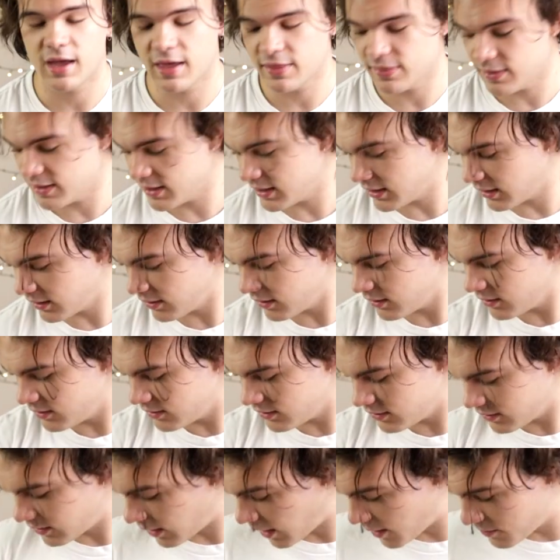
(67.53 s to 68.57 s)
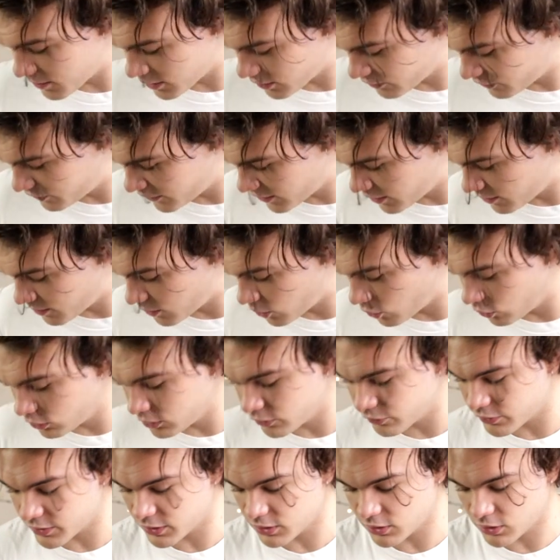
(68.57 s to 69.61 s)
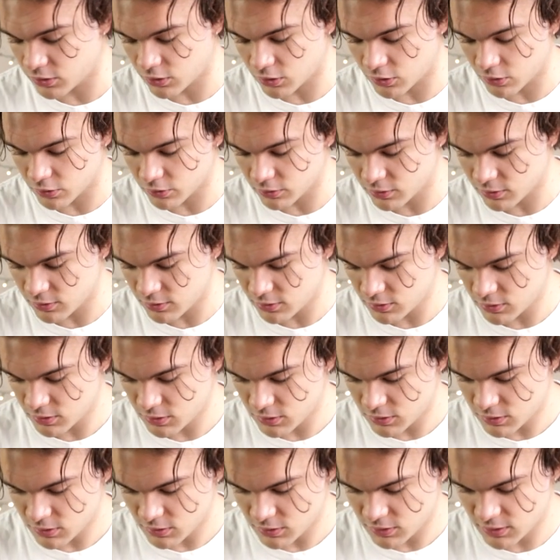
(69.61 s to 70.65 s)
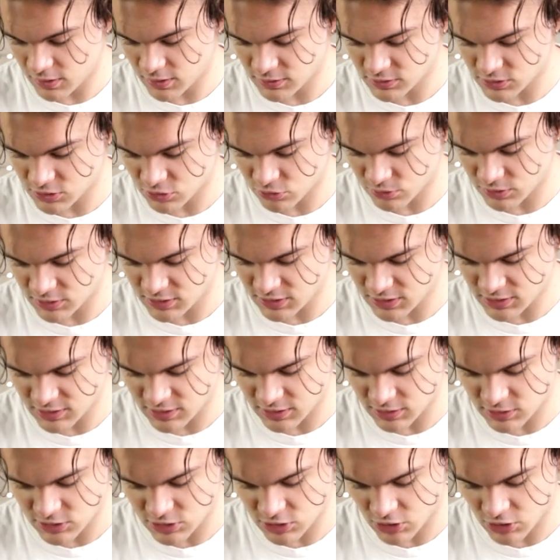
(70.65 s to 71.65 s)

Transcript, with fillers: And then I'm gonna film all of it on the Insta360.